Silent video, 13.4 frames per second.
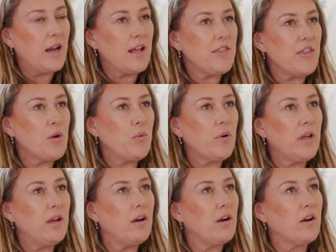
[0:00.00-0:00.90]
and I think
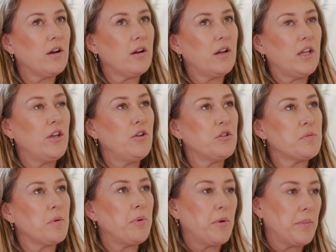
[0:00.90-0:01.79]
we are huge
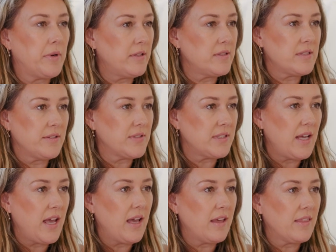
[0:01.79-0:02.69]
proponents of
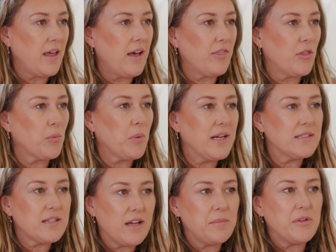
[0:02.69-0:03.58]
saying that the
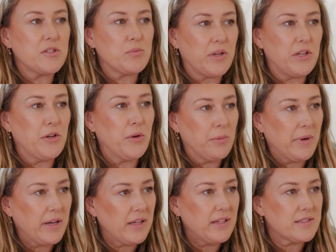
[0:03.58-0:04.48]
right time is when you're
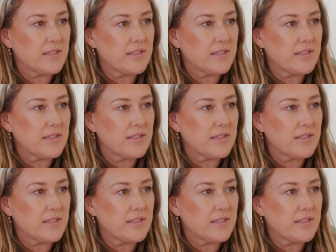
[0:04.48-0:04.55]
ready.